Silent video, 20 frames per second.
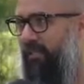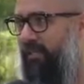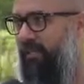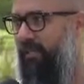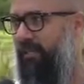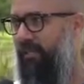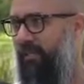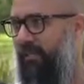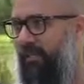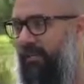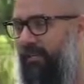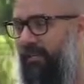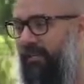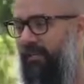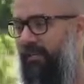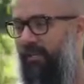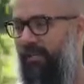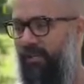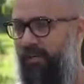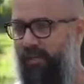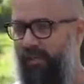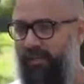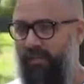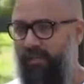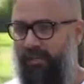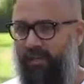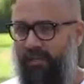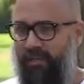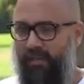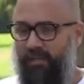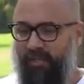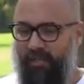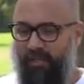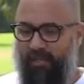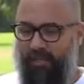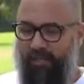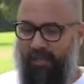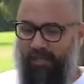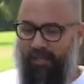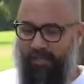
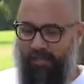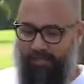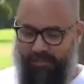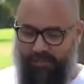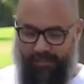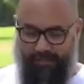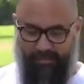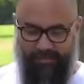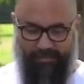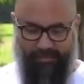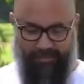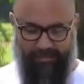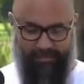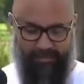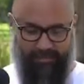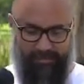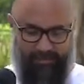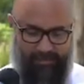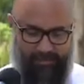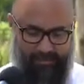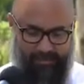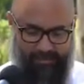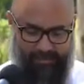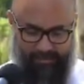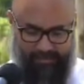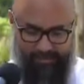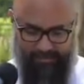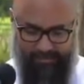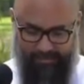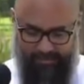(no one is talking)